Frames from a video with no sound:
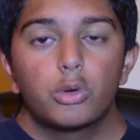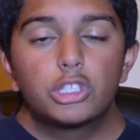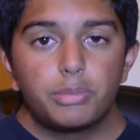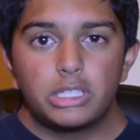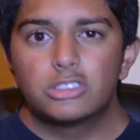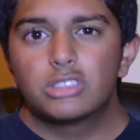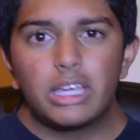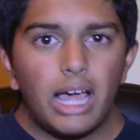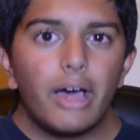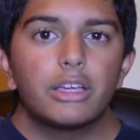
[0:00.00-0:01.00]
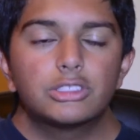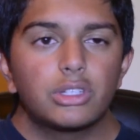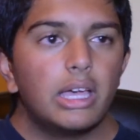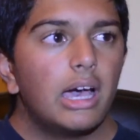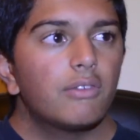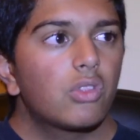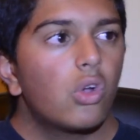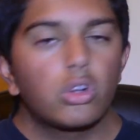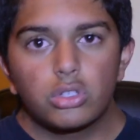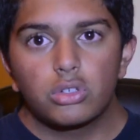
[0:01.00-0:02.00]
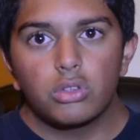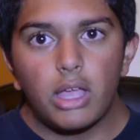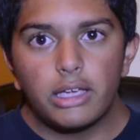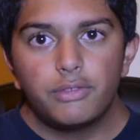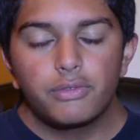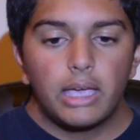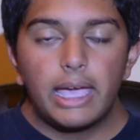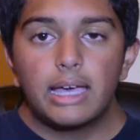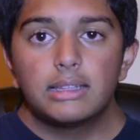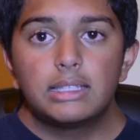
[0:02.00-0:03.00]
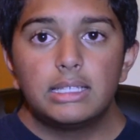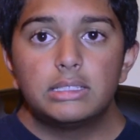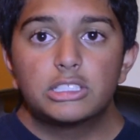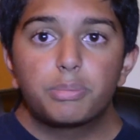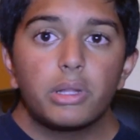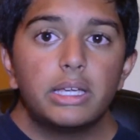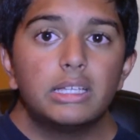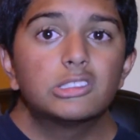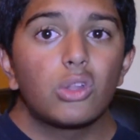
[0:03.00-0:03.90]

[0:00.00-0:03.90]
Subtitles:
which means it's going to have longer life, and the display is